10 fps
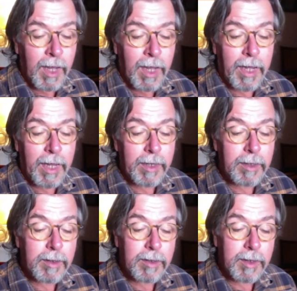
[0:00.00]

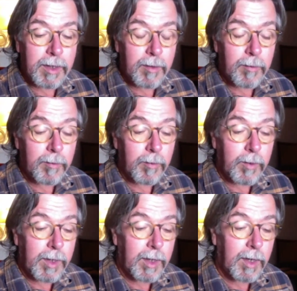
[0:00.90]
And
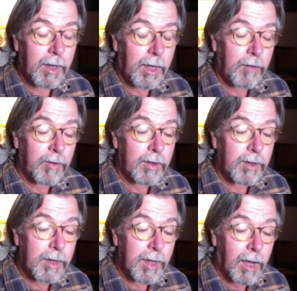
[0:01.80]
we
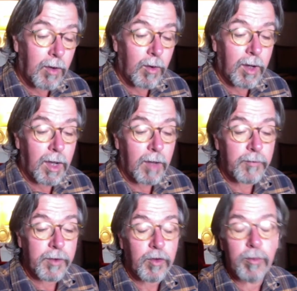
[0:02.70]
even now have
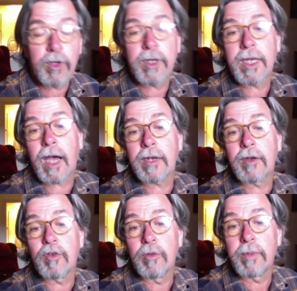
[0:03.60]
a community garden
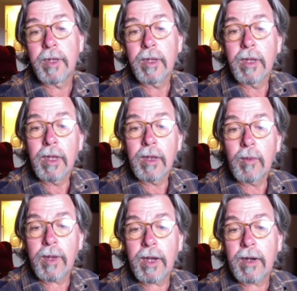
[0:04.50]
group
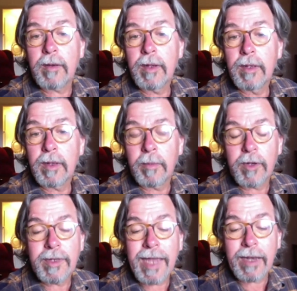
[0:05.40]
where
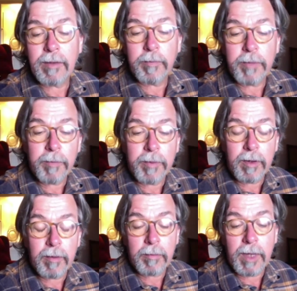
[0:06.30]
about 10
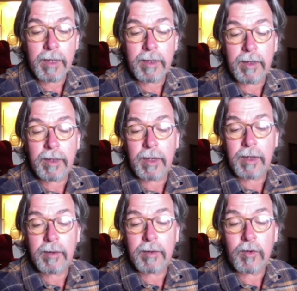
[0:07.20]
people meet
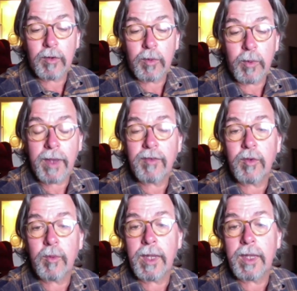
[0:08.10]
twice a
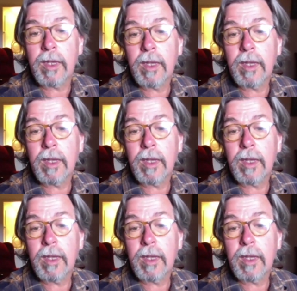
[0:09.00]
week